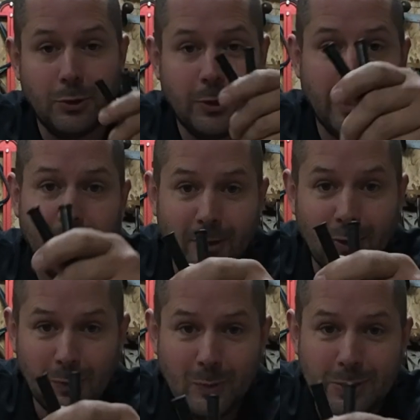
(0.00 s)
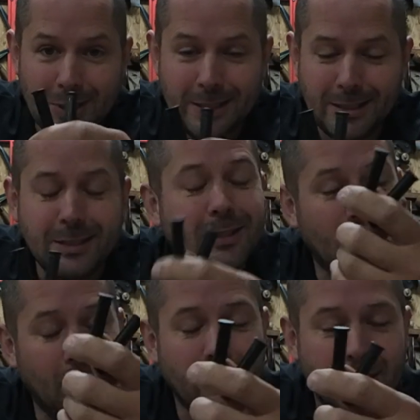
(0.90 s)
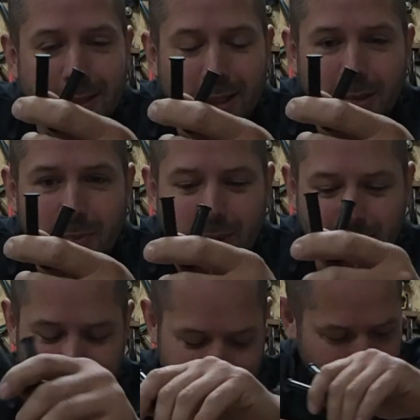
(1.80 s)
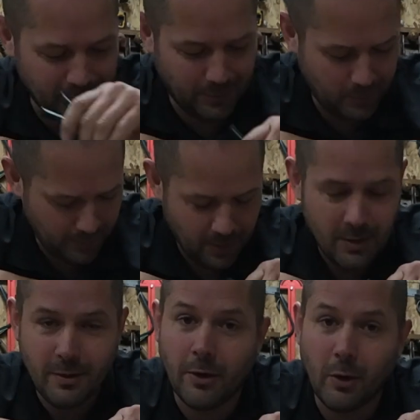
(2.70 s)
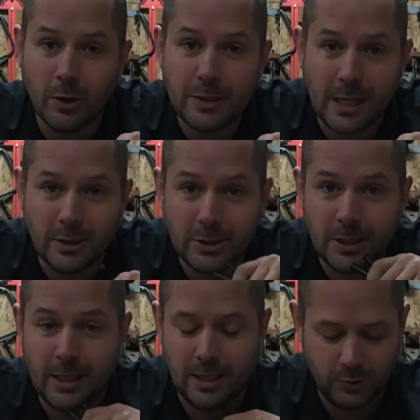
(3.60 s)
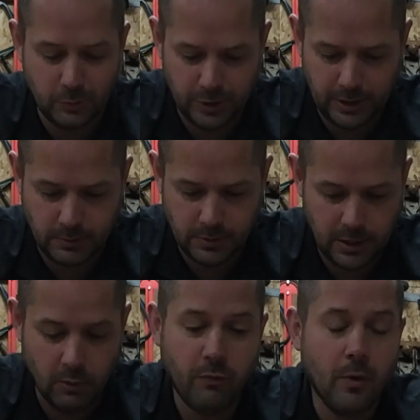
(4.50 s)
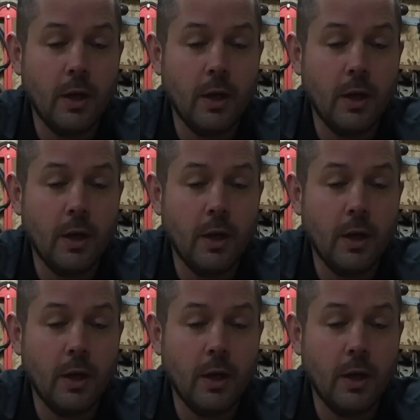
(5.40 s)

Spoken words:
You can lose these, obviously, because, you know, they're not attached to the actual jig themselves.